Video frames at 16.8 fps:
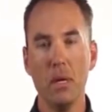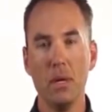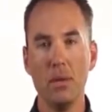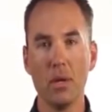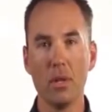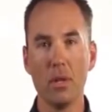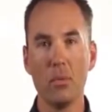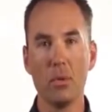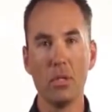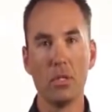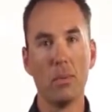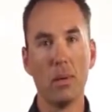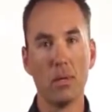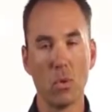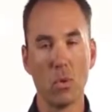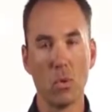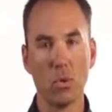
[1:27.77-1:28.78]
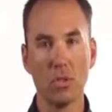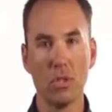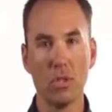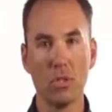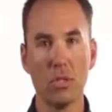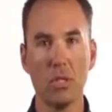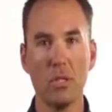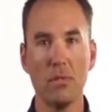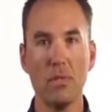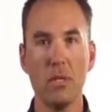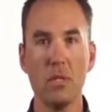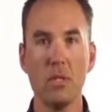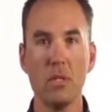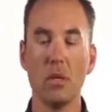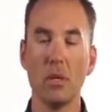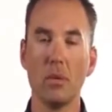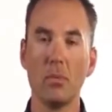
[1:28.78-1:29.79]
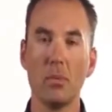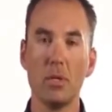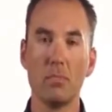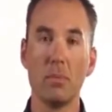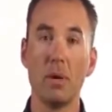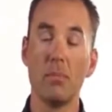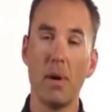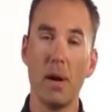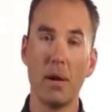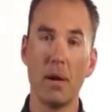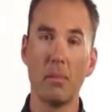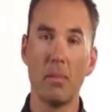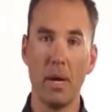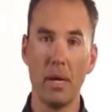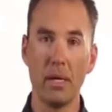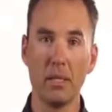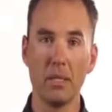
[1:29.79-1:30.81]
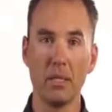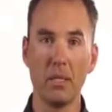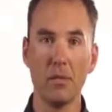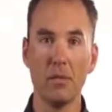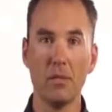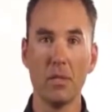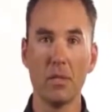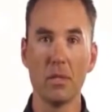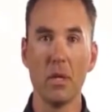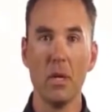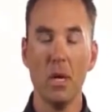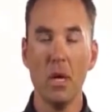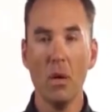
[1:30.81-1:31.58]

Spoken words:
the other one is about torsional stiffness, the other one is about bottom bracket stiffness.